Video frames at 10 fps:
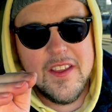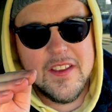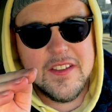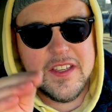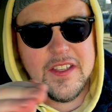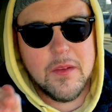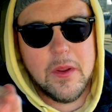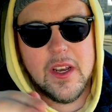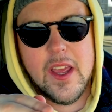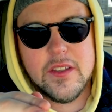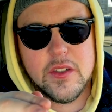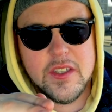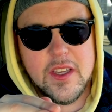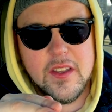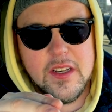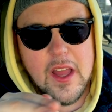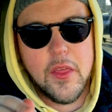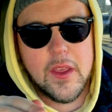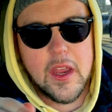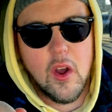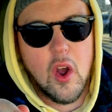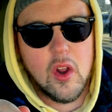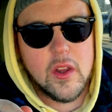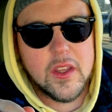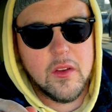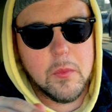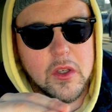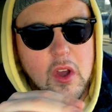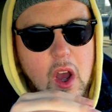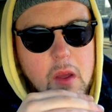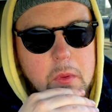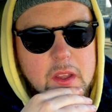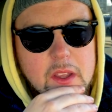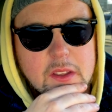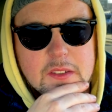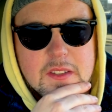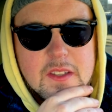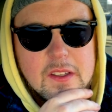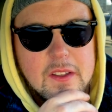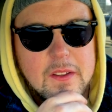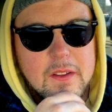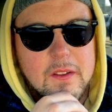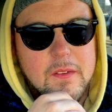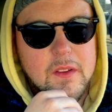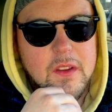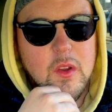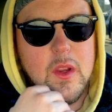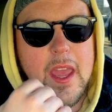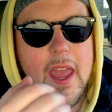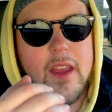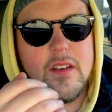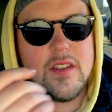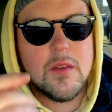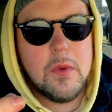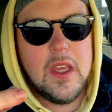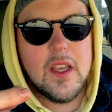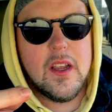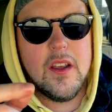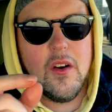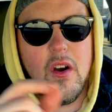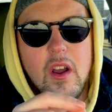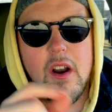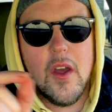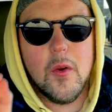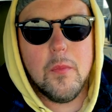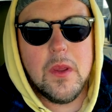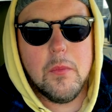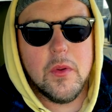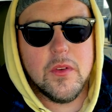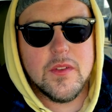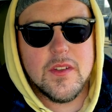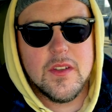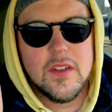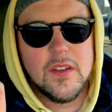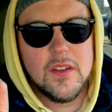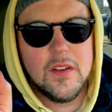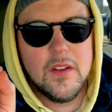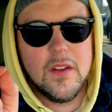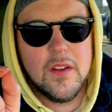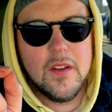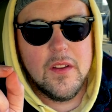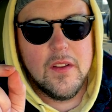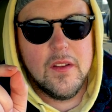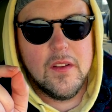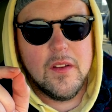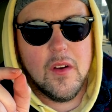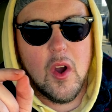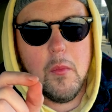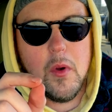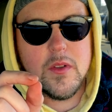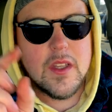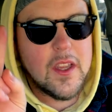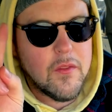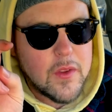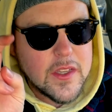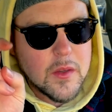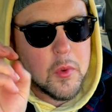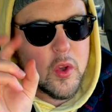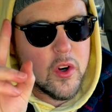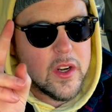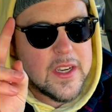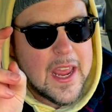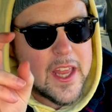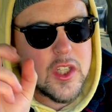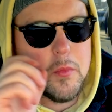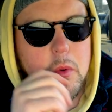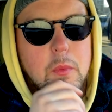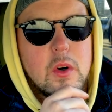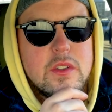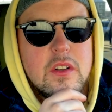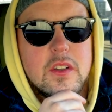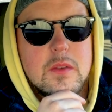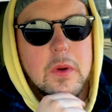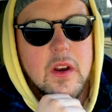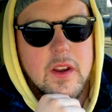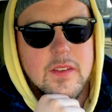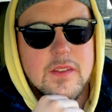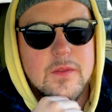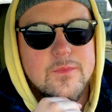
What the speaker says: say something nice or say nothing at all, like you've been taught, because you can't speak on other people's almost invisible or intangible personal experience